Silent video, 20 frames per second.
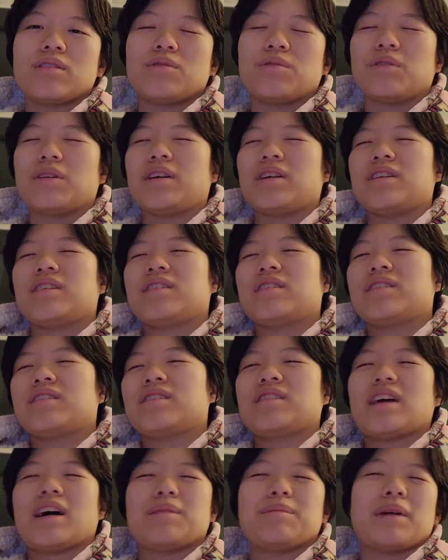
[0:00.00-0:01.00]
Wait,
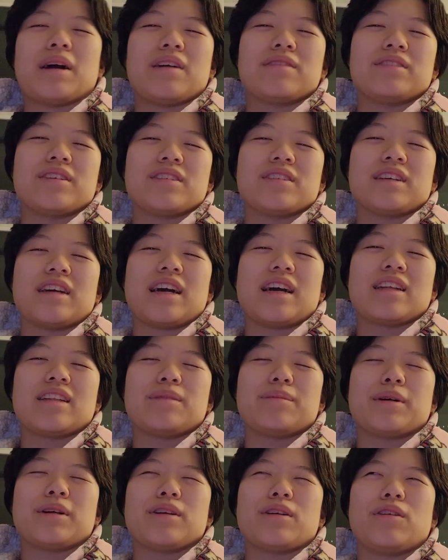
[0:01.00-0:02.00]
that math doesn't add
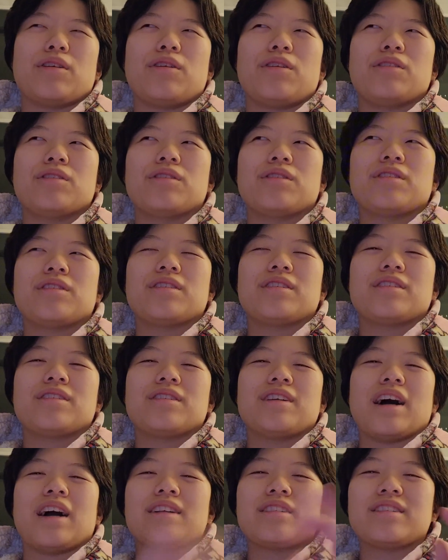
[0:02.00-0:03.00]
up at all.
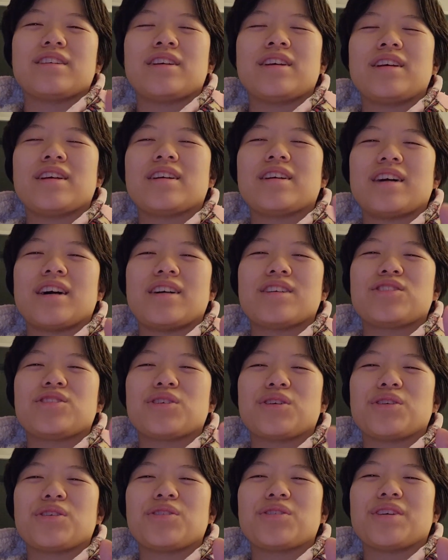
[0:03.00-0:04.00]
I think I
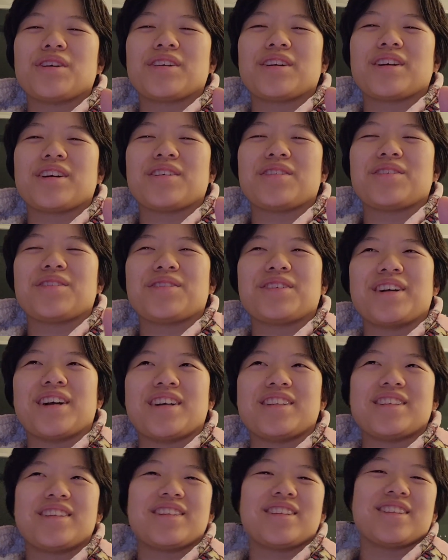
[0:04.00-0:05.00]
sold, okay, wait,
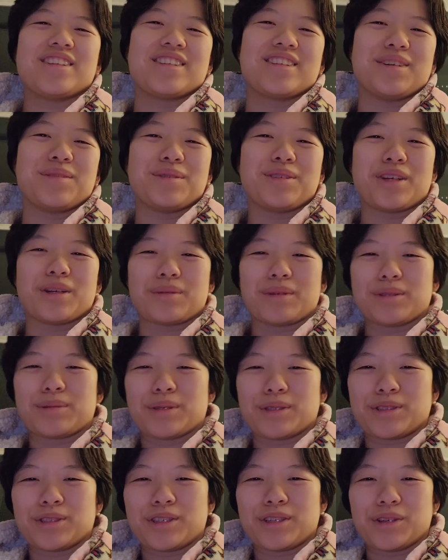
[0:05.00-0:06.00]
I need to double check my
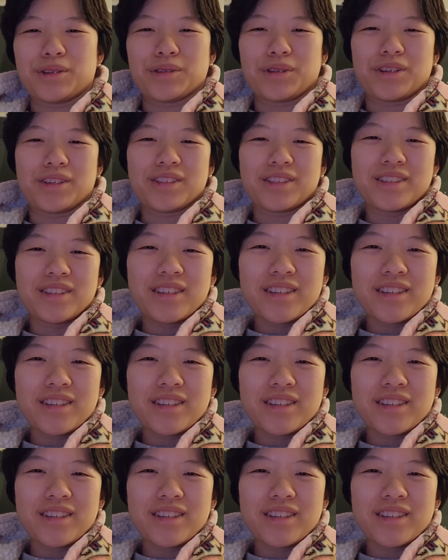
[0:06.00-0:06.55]
spreadsheet. Hold on.